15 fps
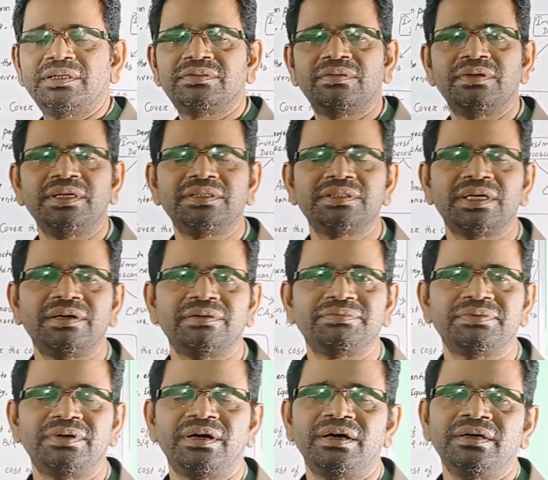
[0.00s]
So let's have
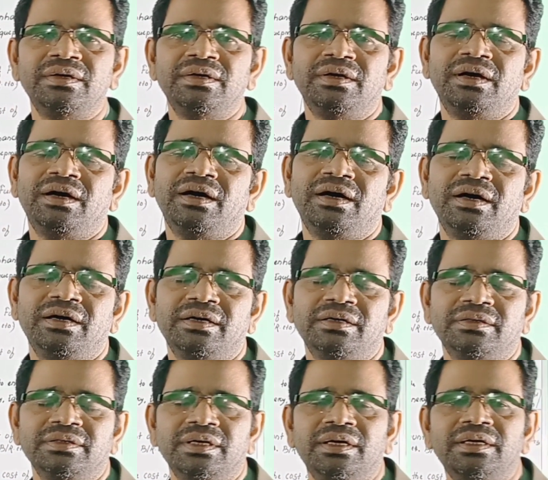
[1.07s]
a
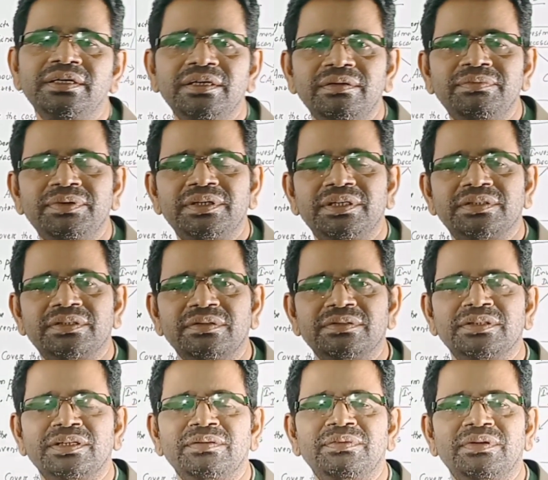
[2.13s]
little bit
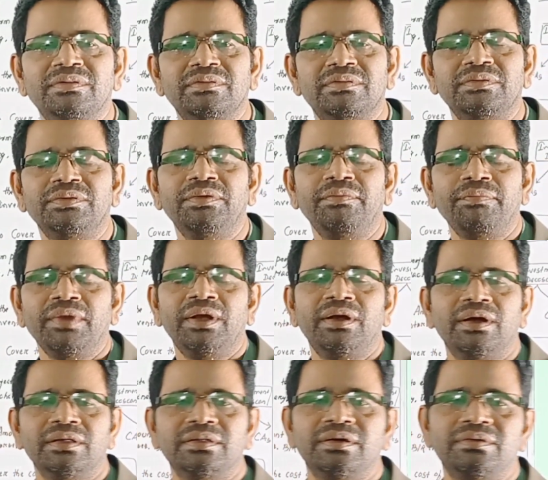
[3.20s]
discussion about
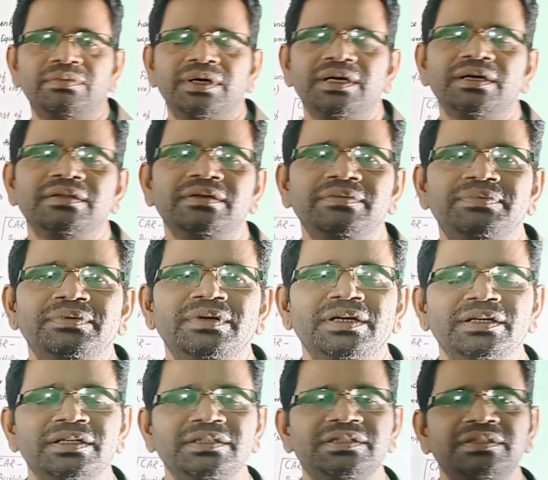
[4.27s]
what are the
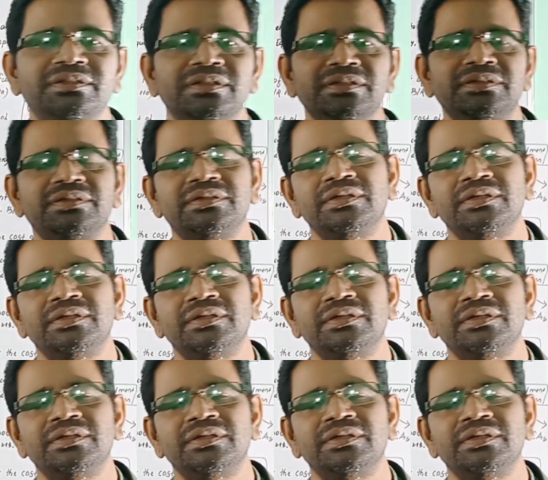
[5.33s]
important decisions